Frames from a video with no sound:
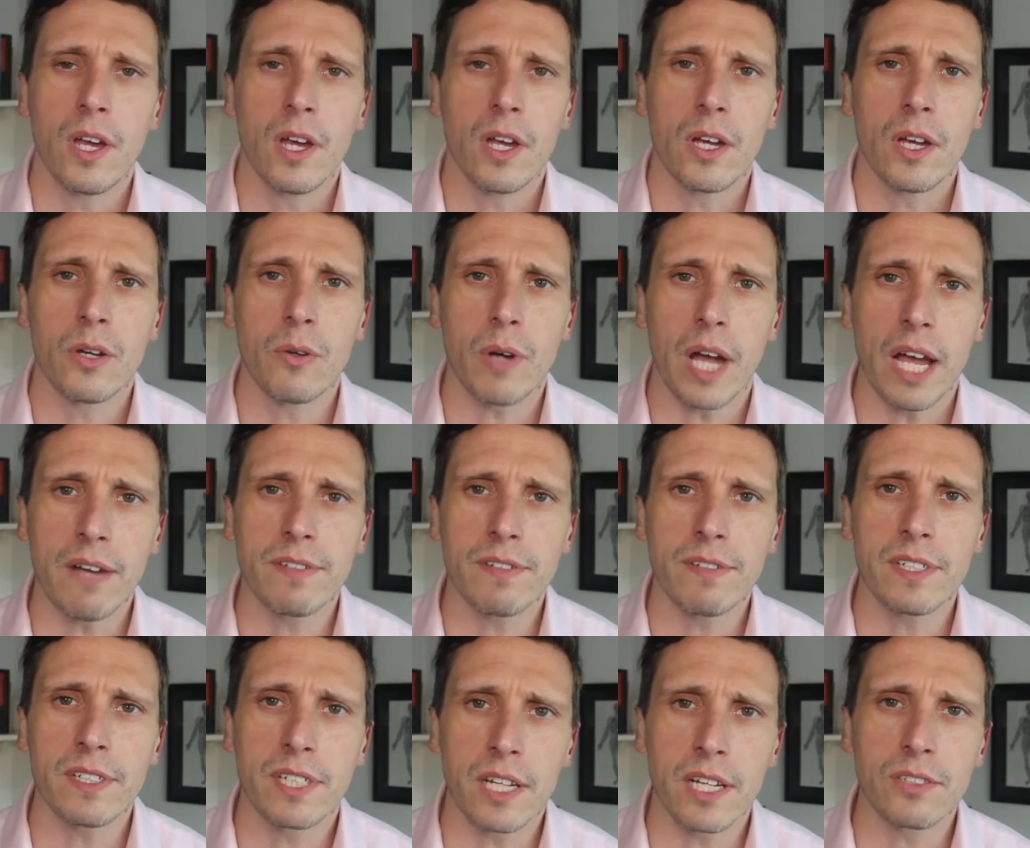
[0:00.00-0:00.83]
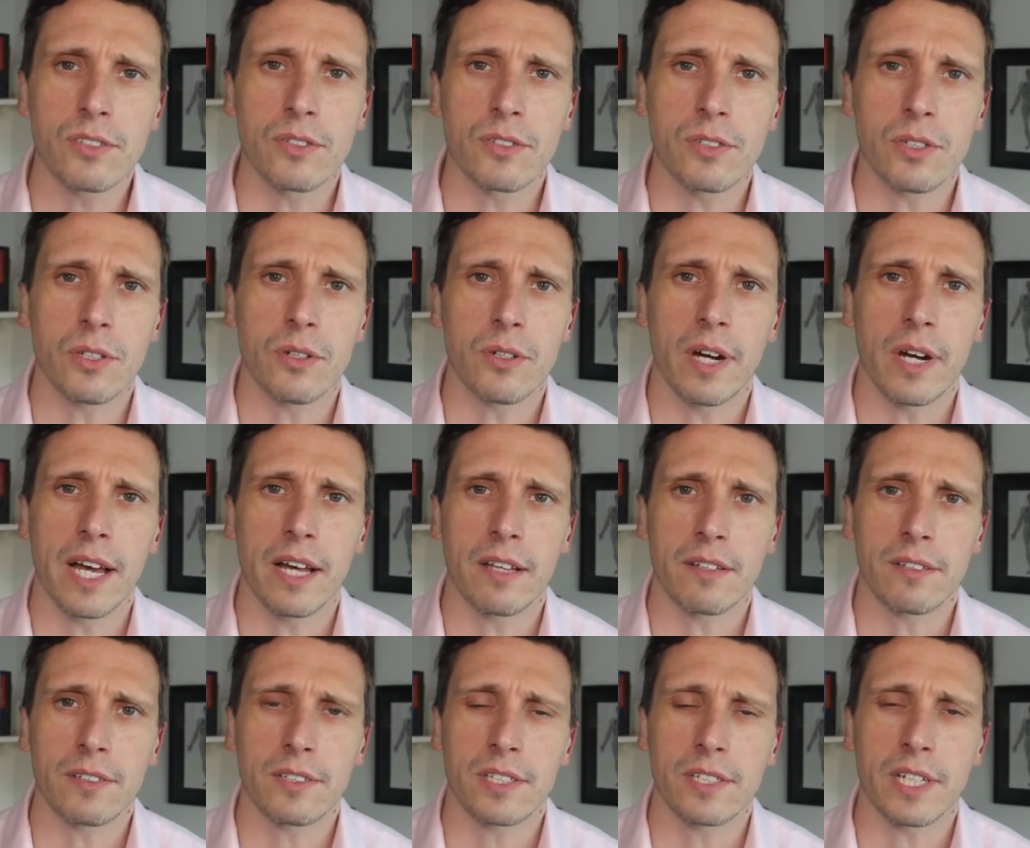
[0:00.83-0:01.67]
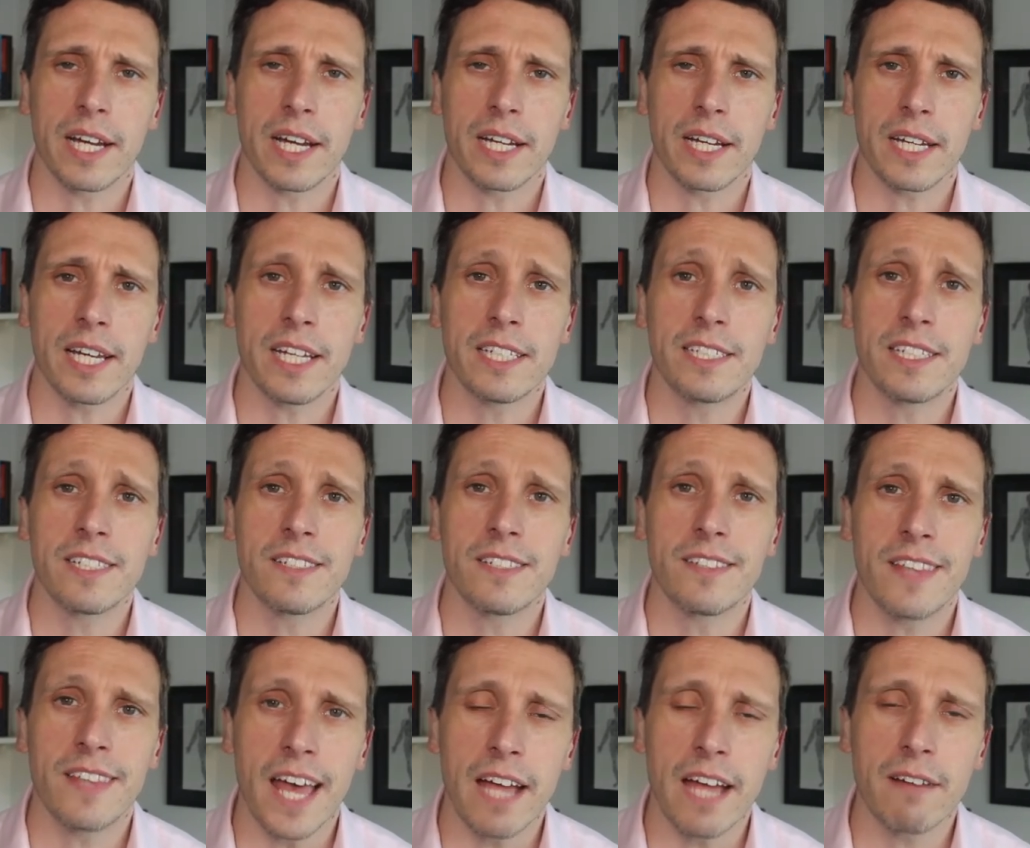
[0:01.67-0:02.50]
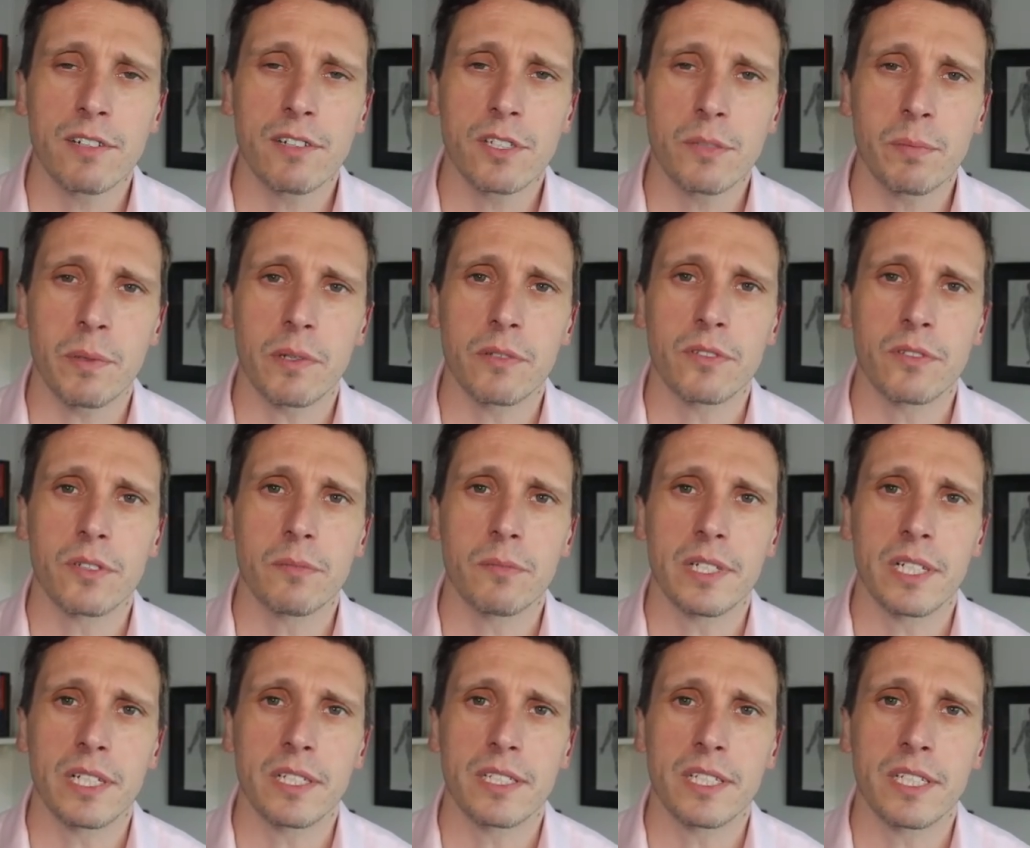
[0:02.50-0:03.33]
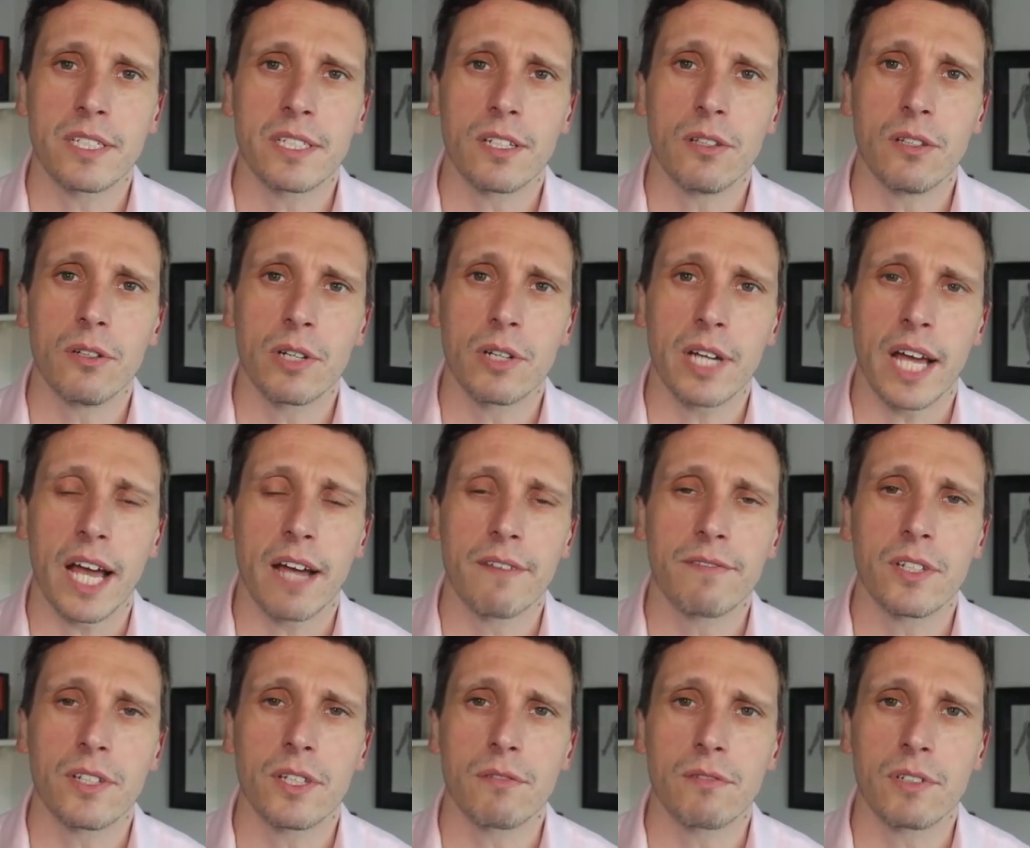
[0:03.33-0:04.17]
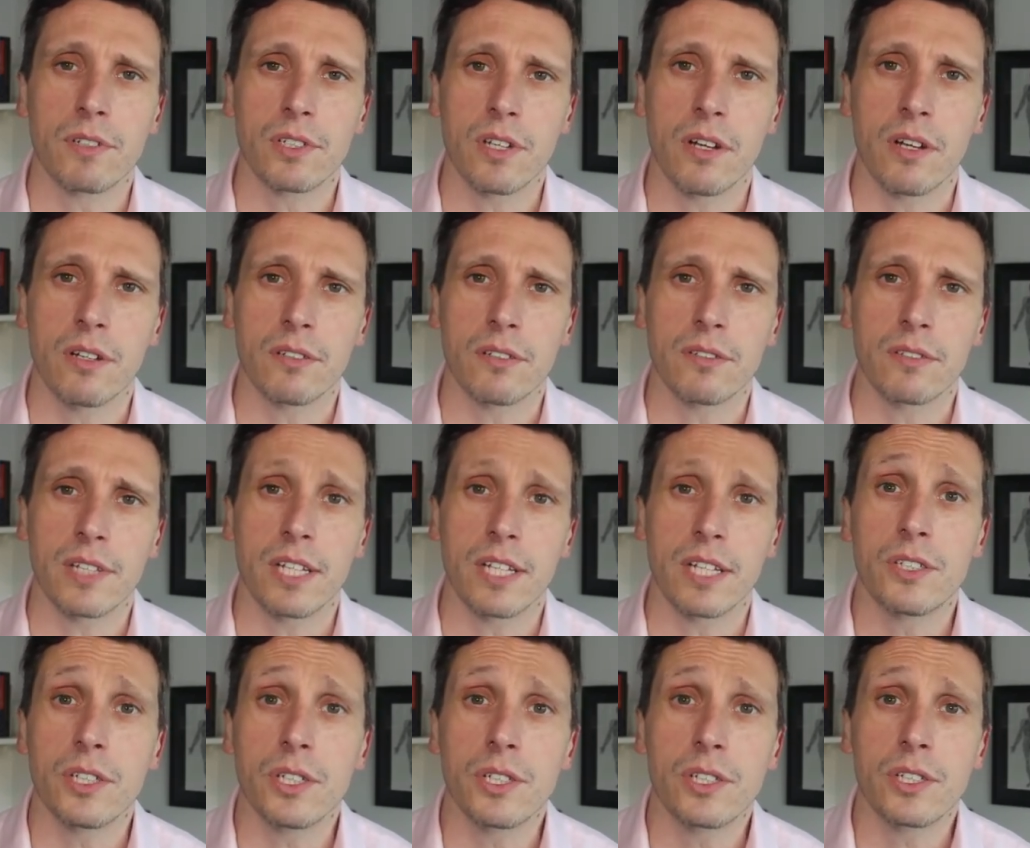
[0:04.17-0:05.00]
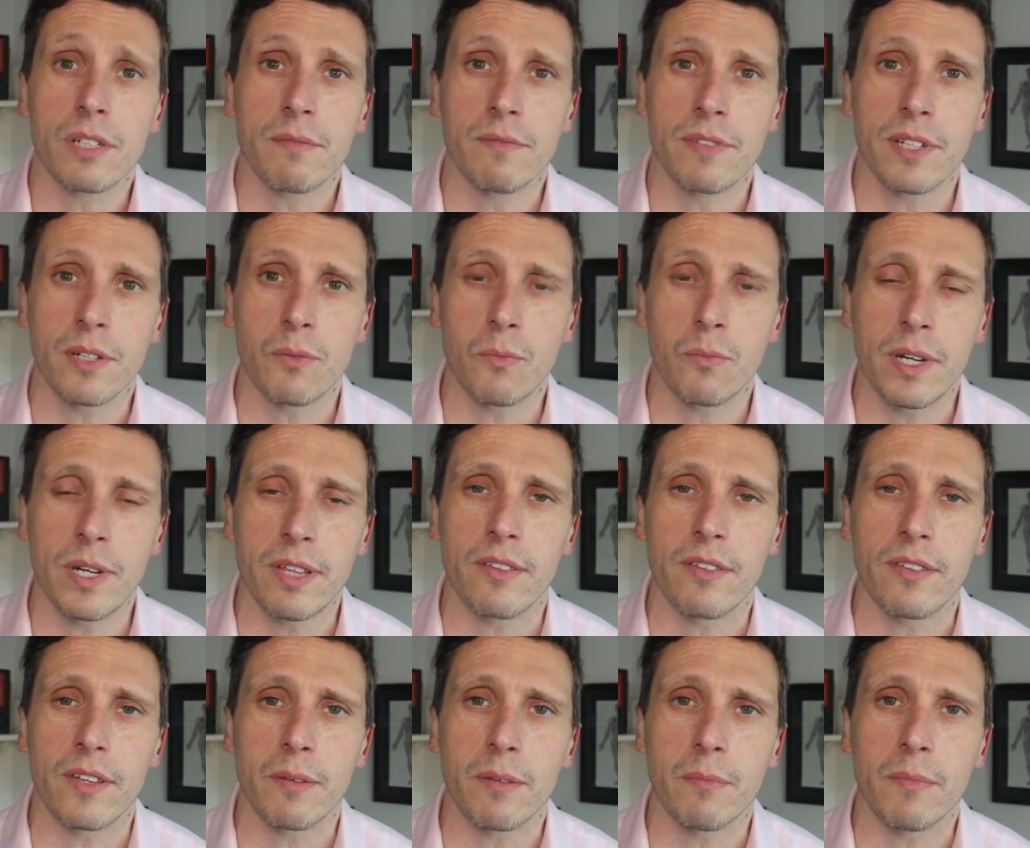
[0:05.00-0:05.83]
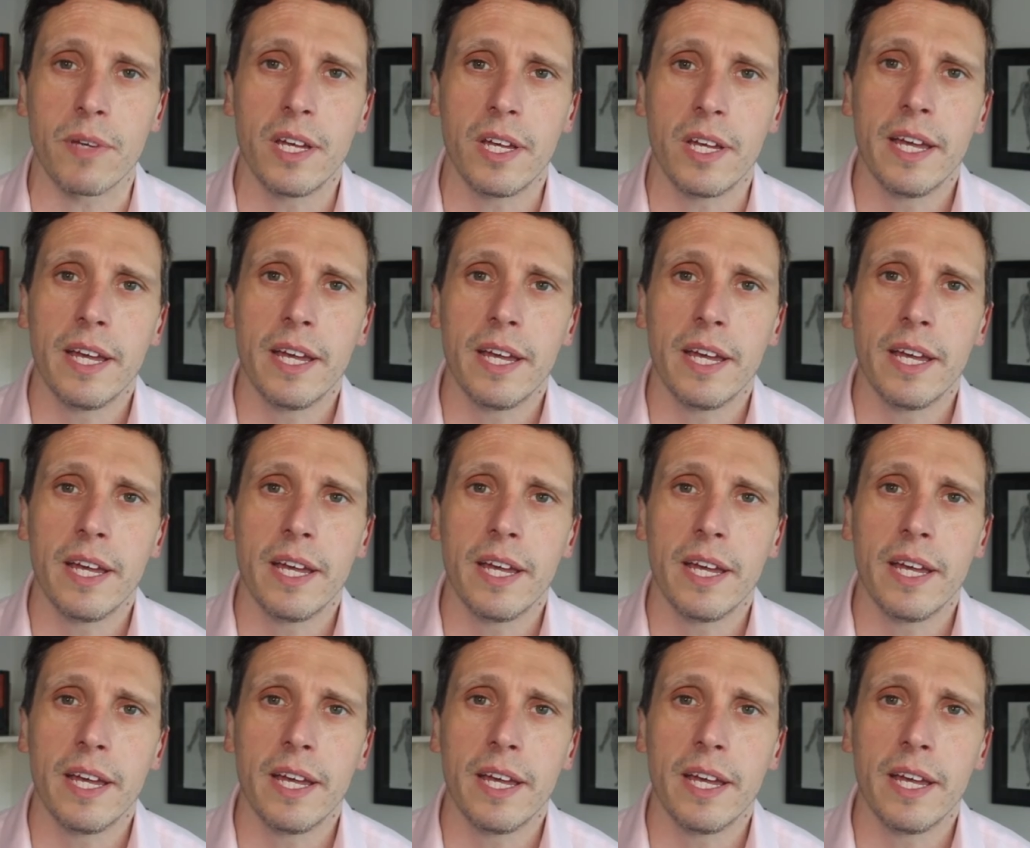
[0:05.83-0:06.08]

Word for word: Whoever does do your health check, it is their responsibility to look after the results and do something with them.